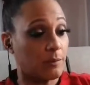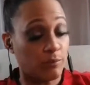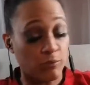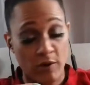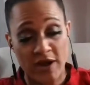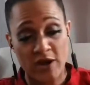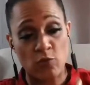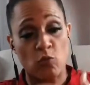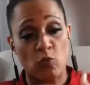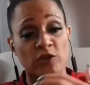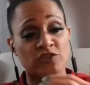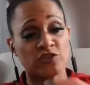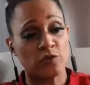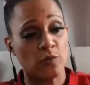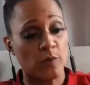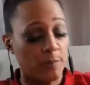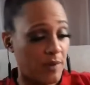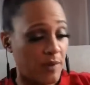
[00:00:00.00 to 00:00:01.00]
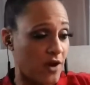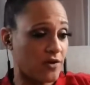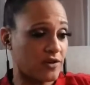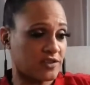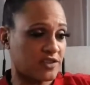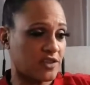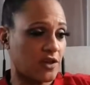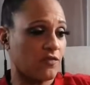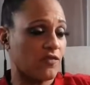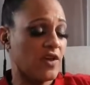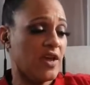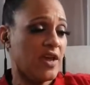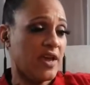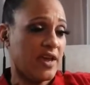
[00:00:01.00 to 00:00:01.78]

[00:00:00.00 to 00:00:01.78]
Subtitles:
The brain wants to repair itself.